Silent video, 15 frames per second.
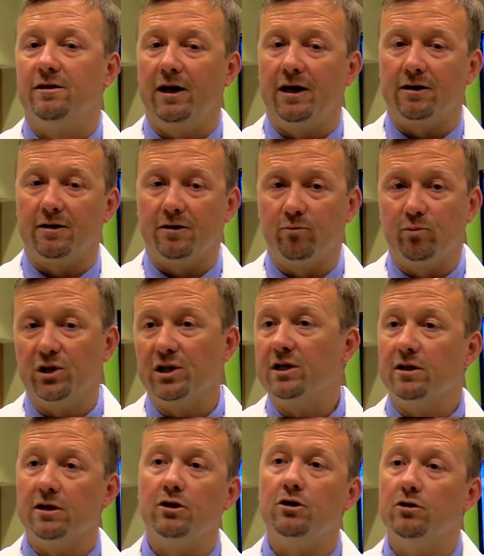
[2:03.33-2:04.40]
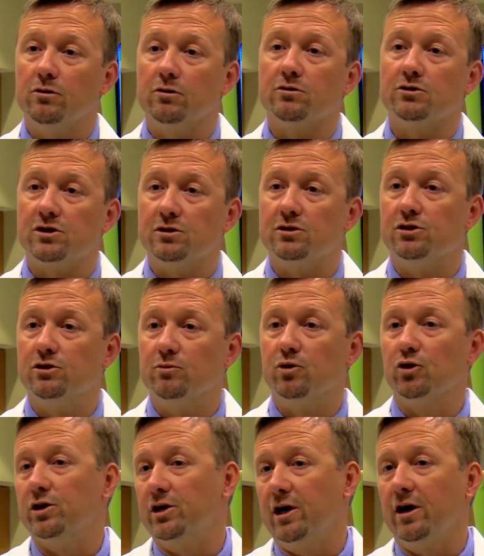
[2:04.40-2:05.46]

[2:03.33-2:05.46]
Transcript: that completely cures the tumor in